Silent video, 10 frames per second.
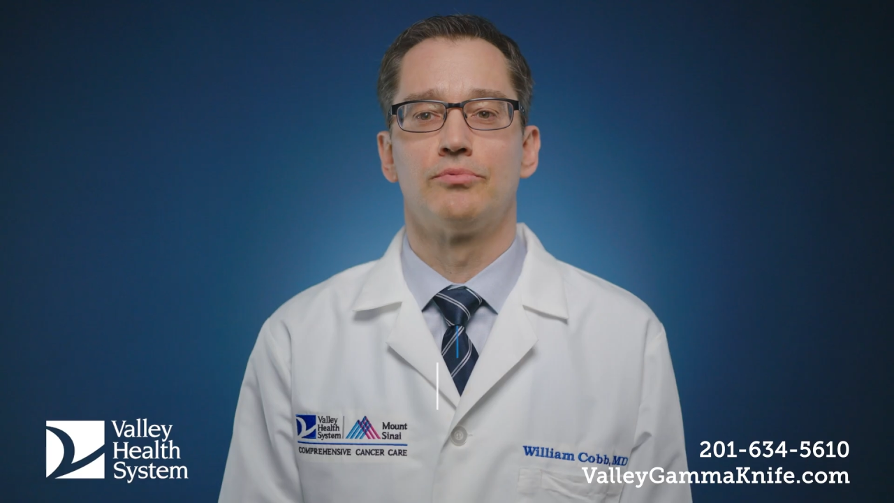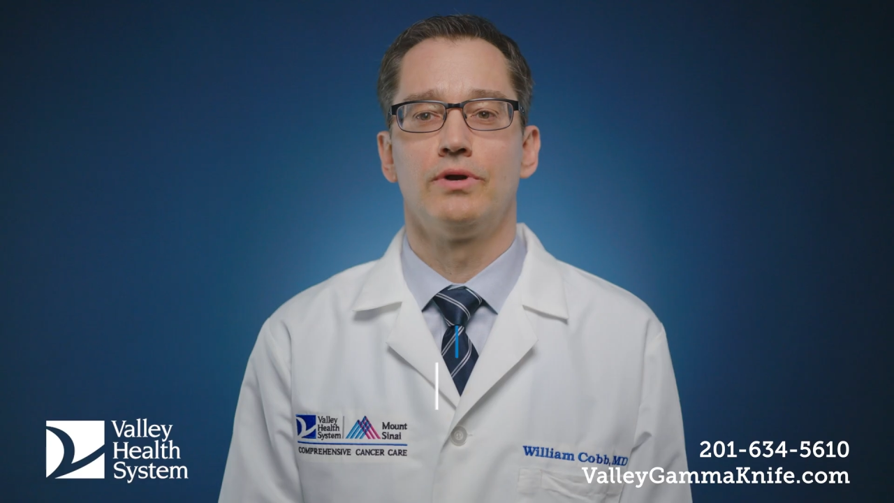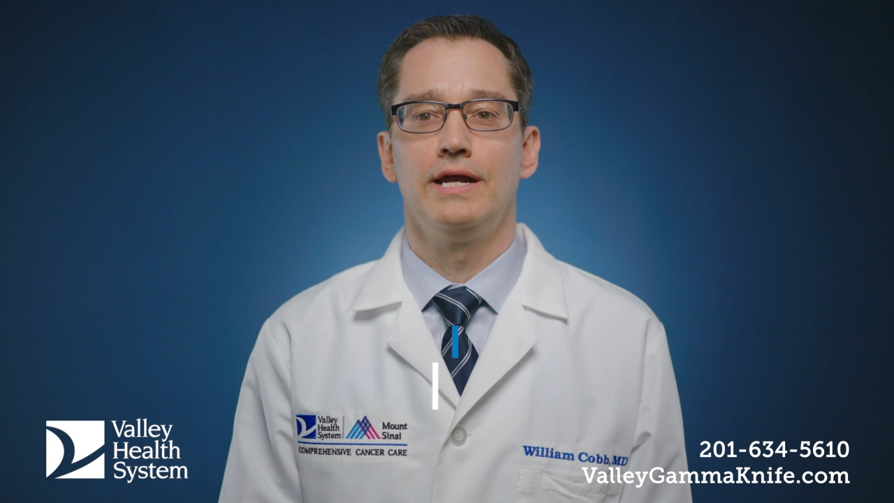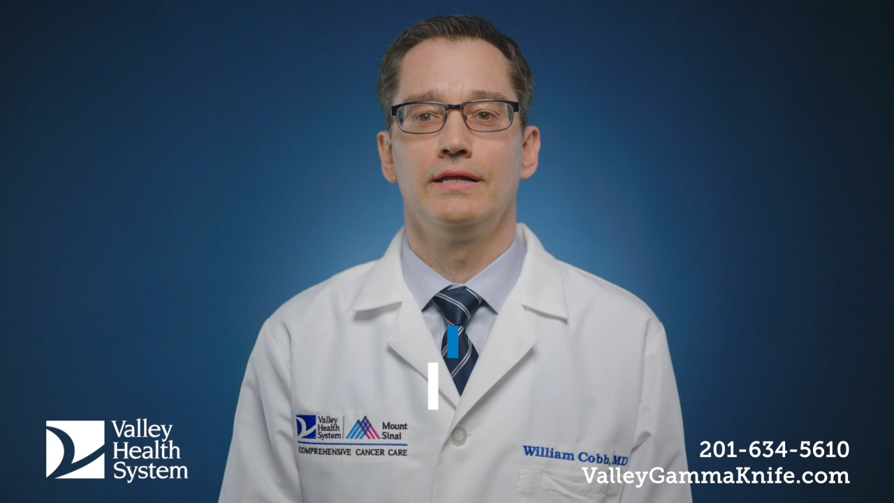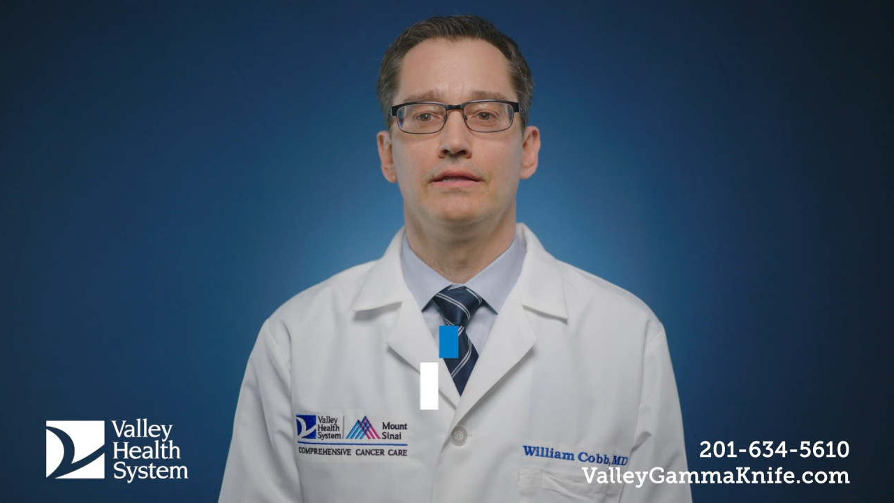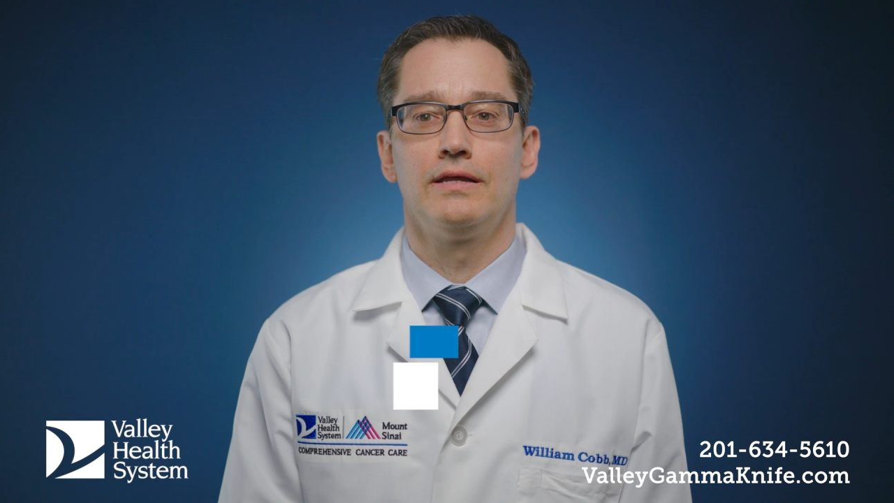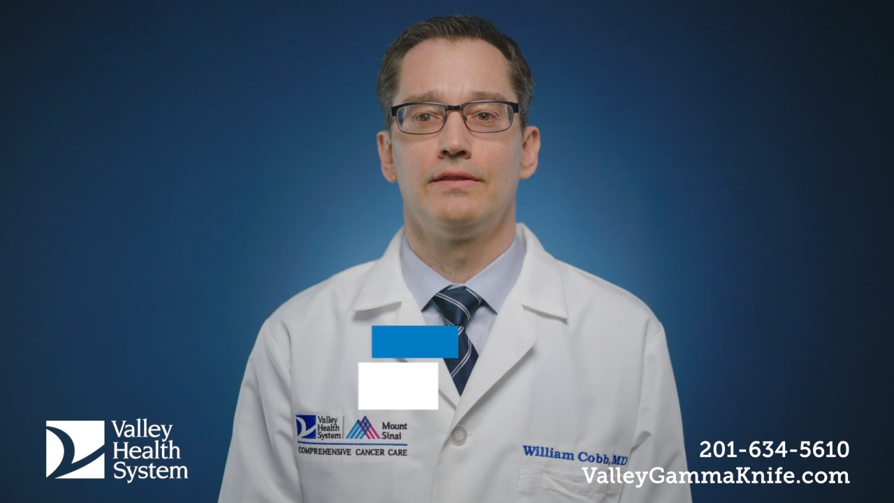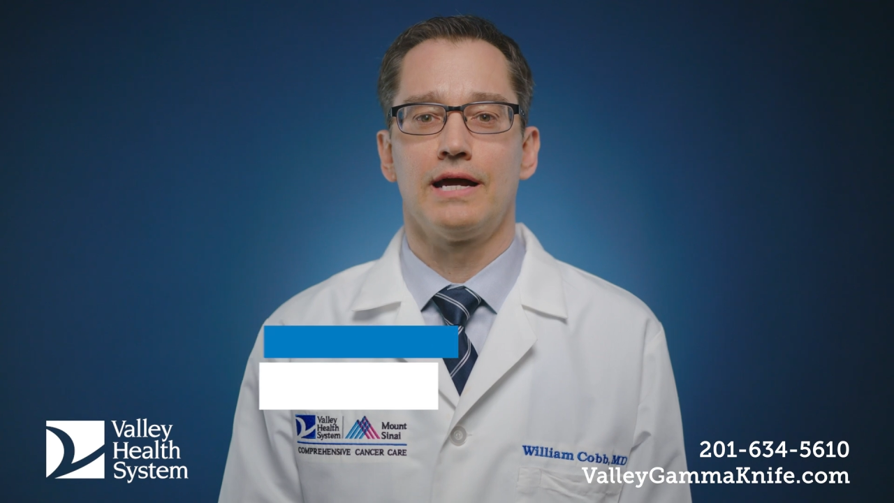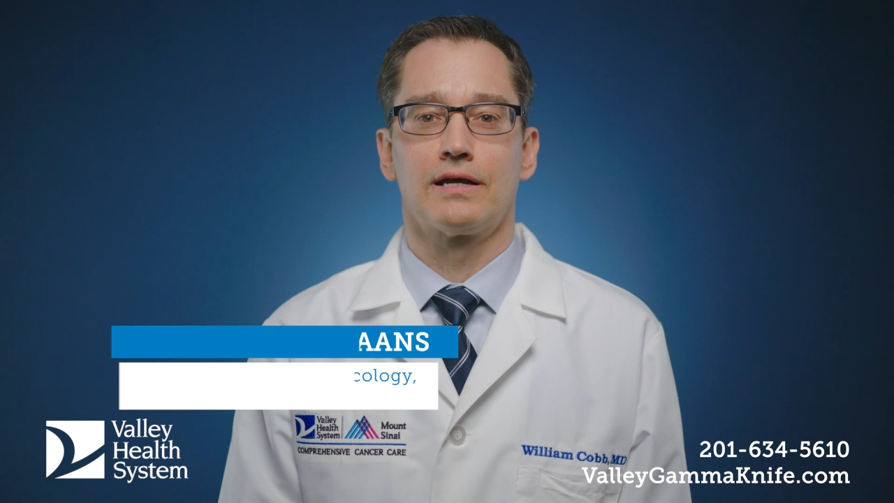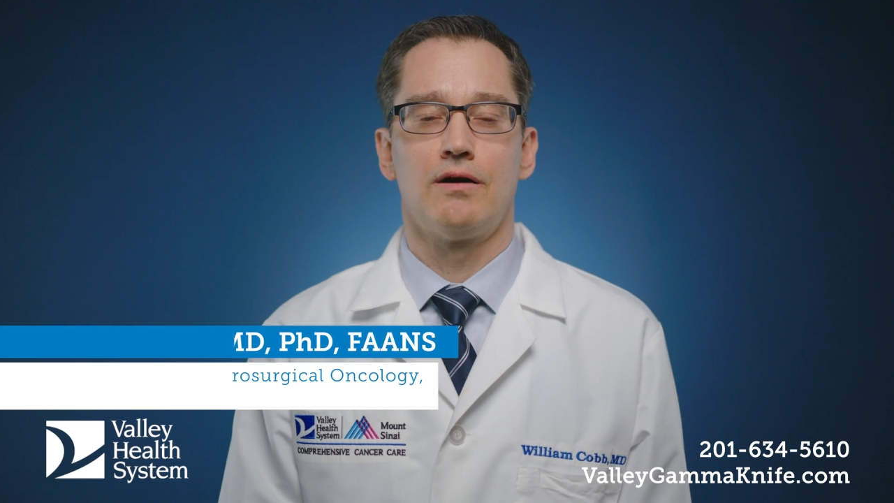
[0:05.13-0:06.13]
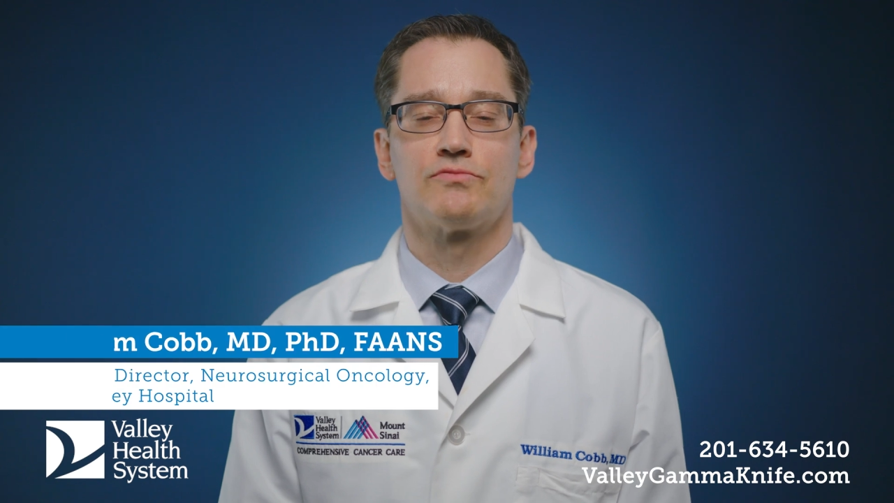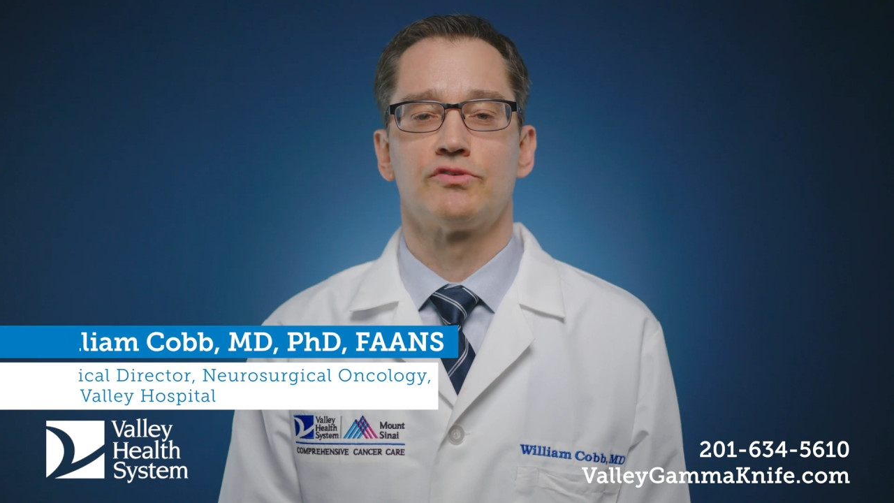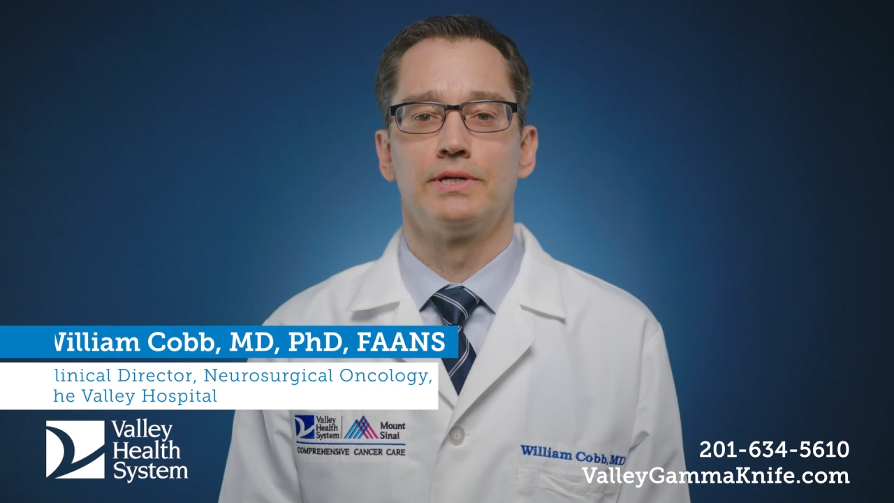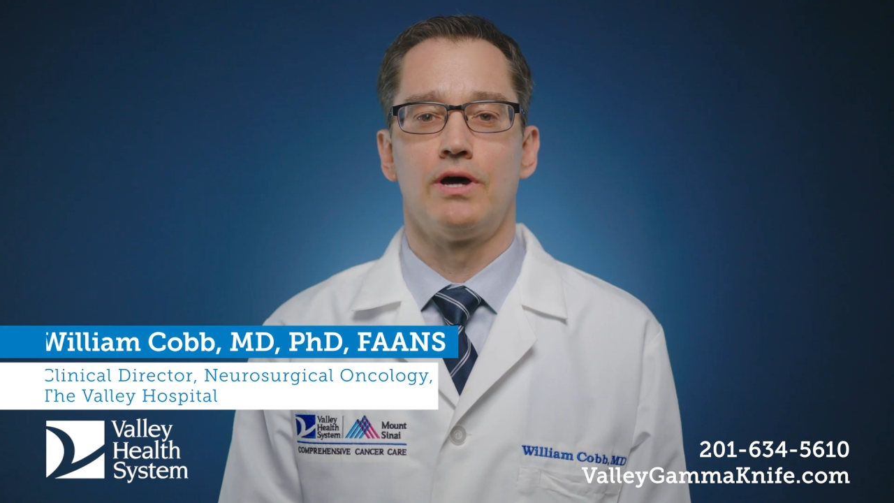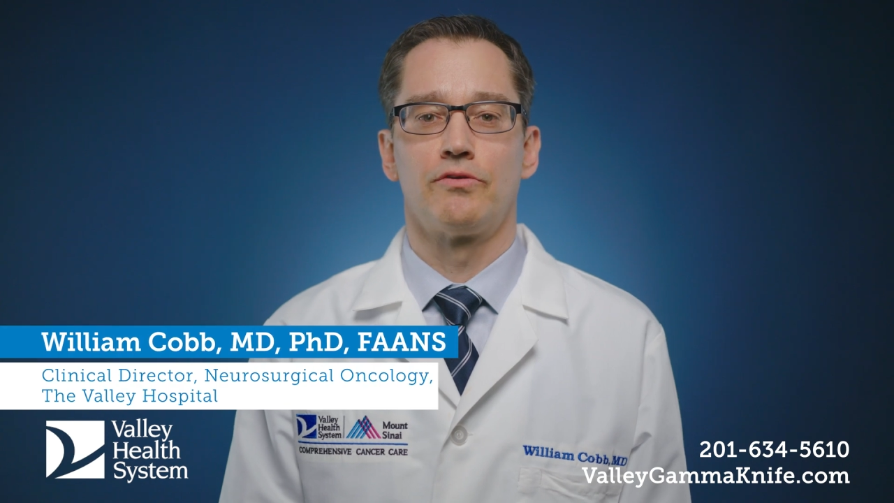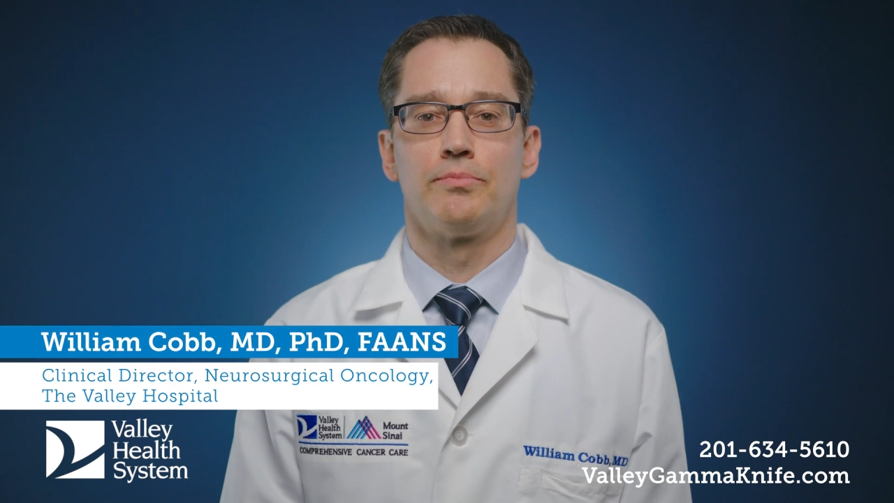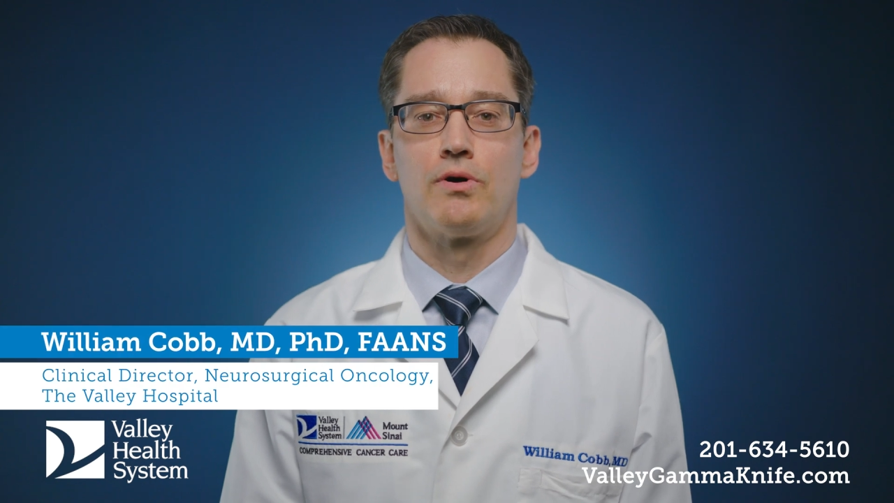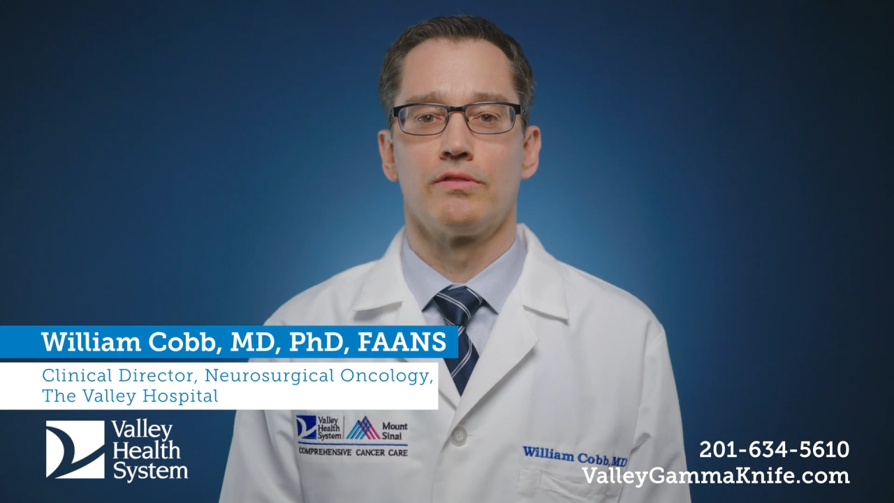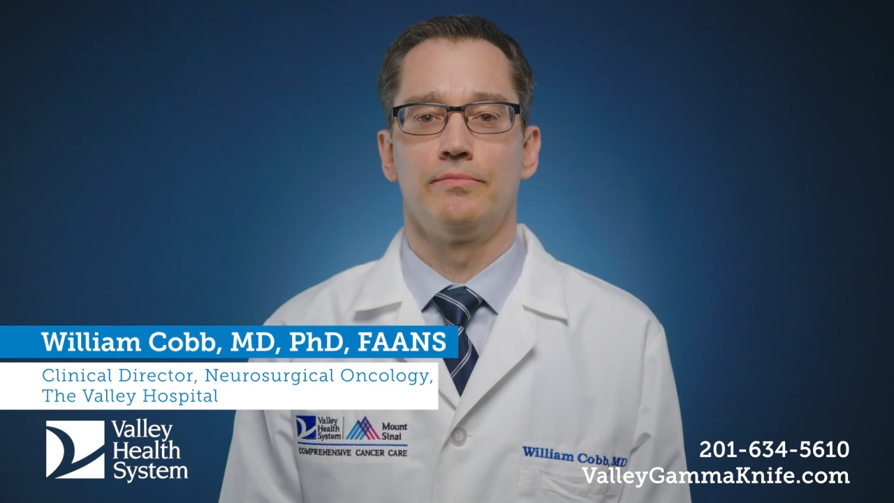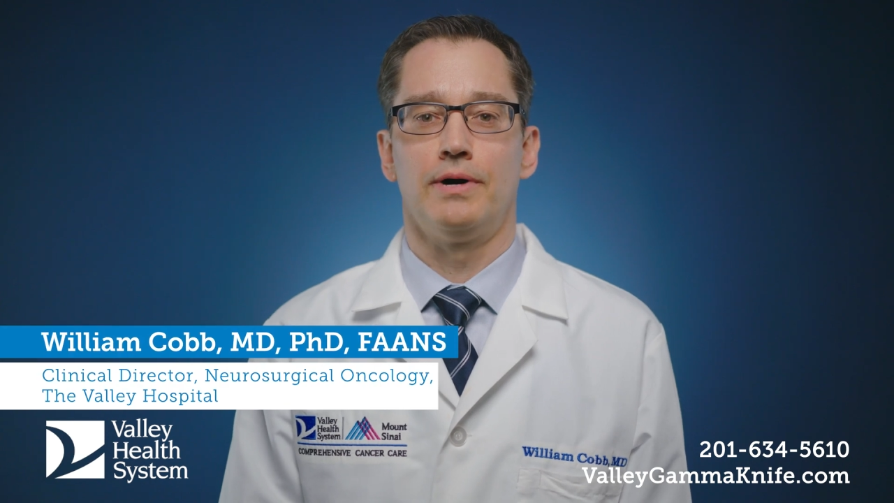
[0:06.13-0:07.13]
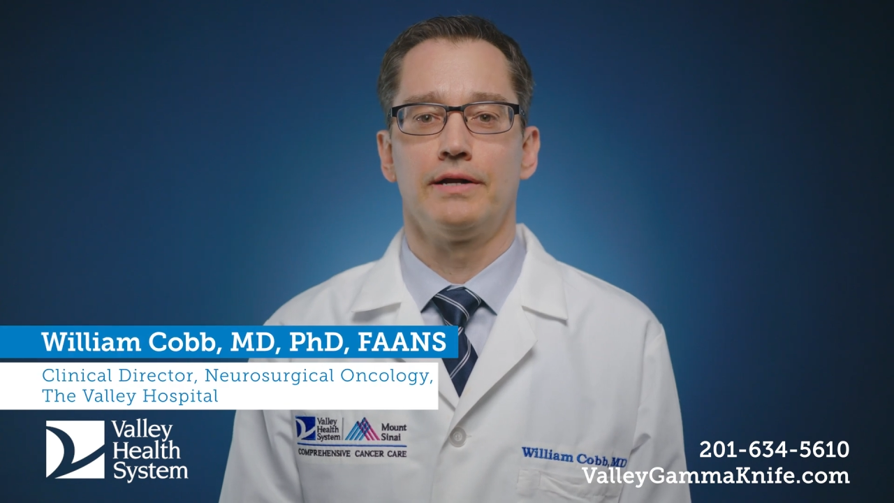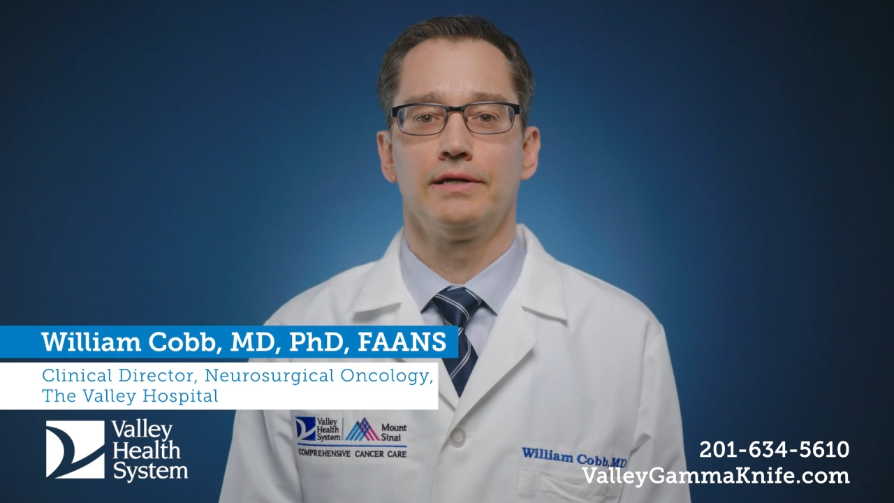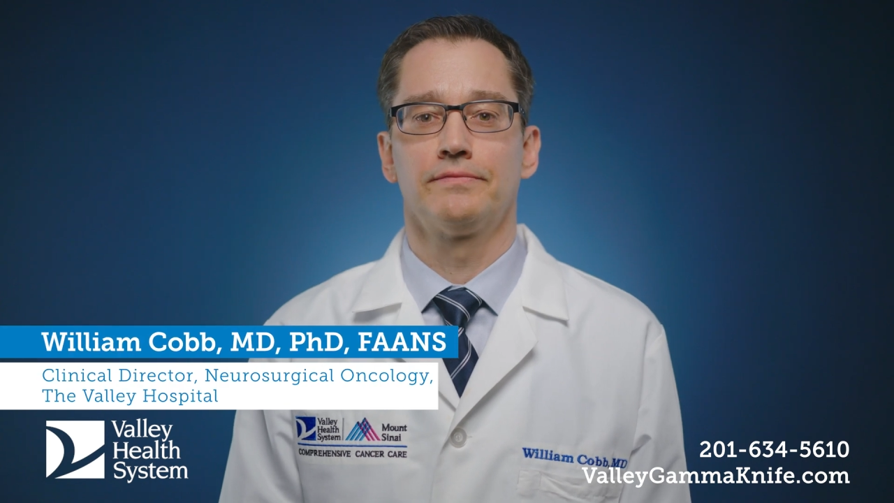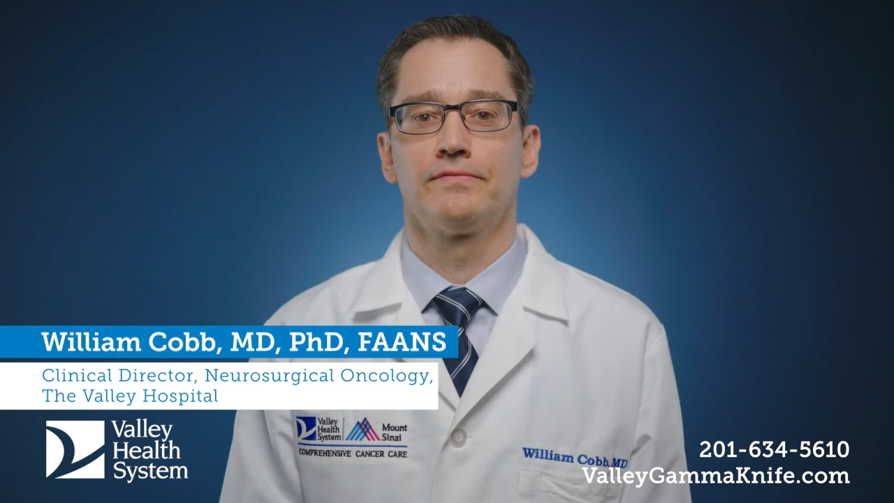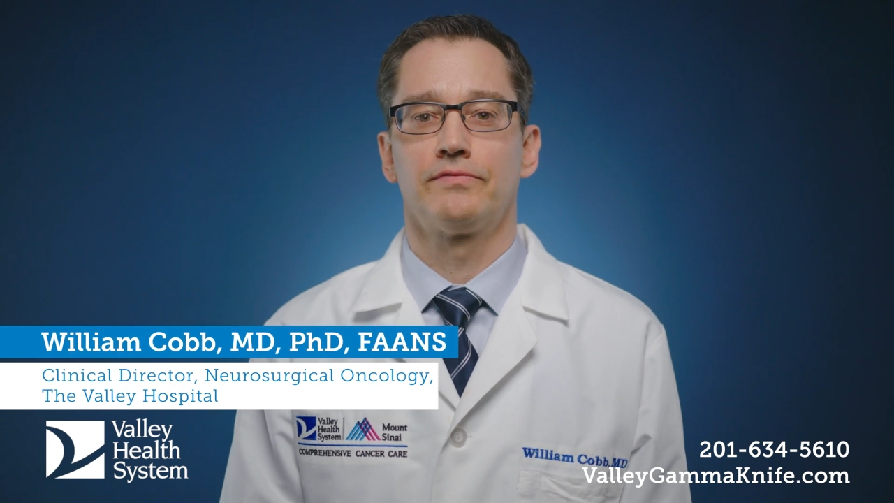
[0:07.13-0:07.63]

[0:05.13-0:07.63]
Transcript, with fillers: the brain that comes from another part of the body.